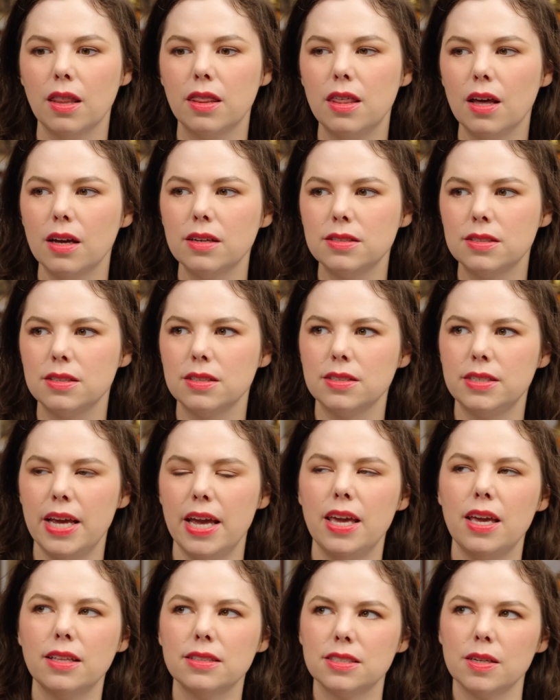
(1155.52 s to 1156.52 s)
thus
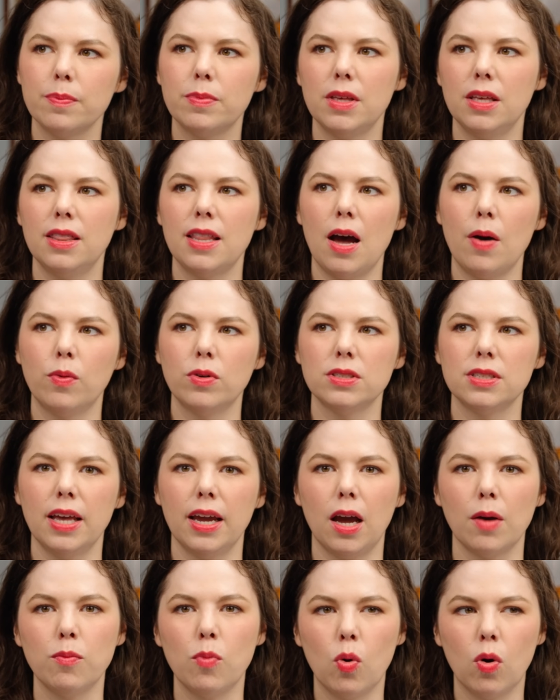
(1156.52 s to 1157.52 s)
taking something that was
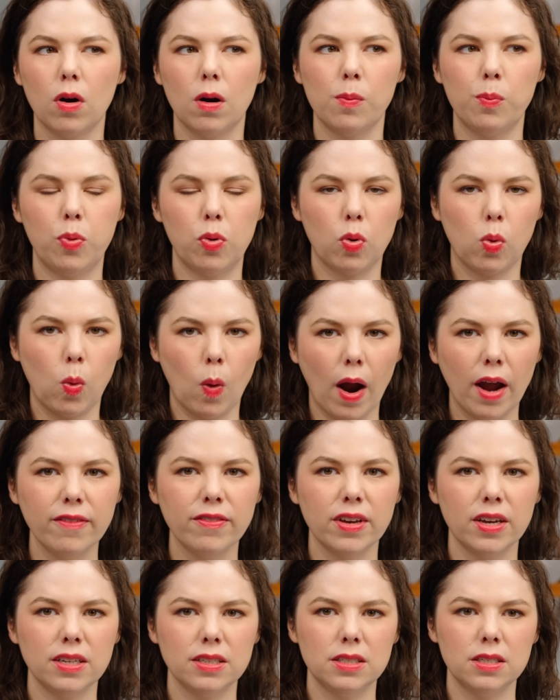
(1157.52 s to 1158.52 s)
like a more
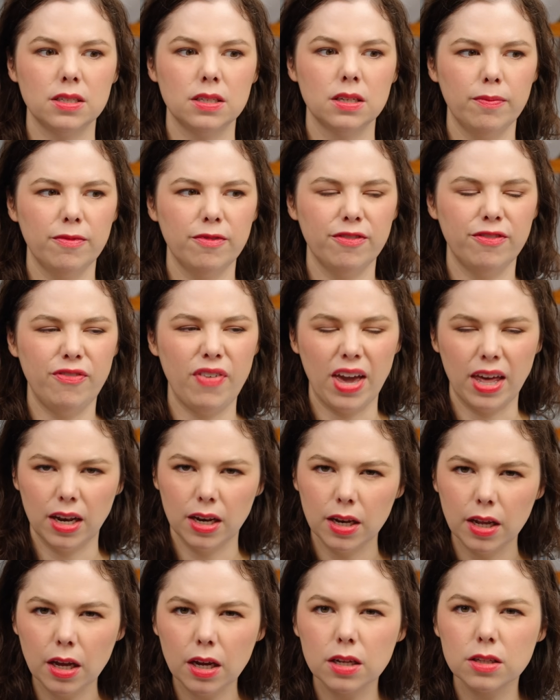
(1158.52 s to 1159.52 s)
private
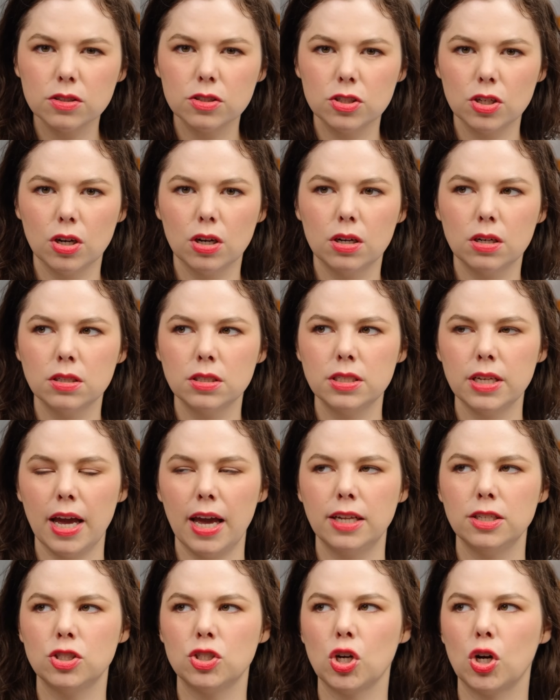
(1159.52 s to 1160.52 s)
vanity concerned
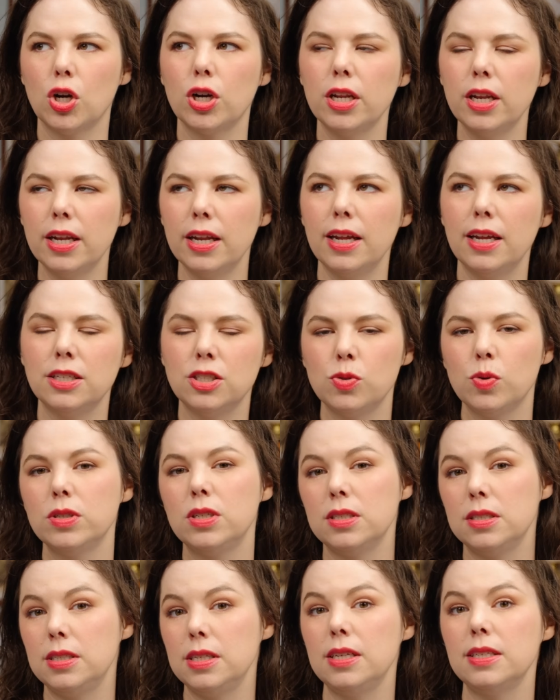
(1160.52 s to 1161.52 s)
and turning it into a
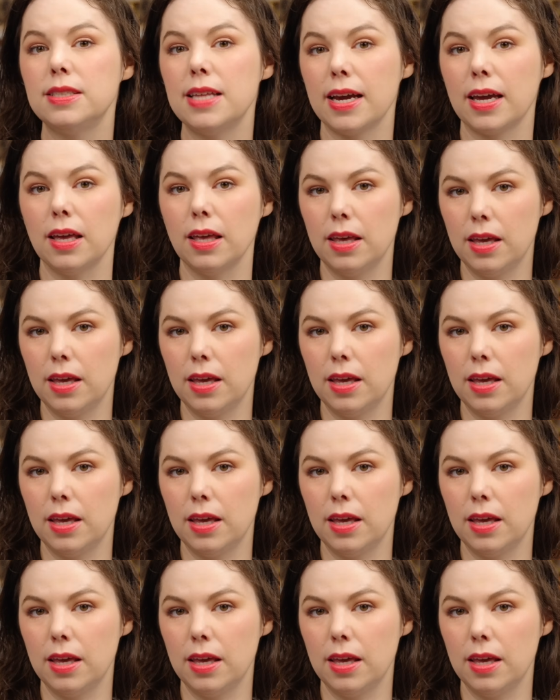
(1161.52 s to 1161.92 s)
disease that can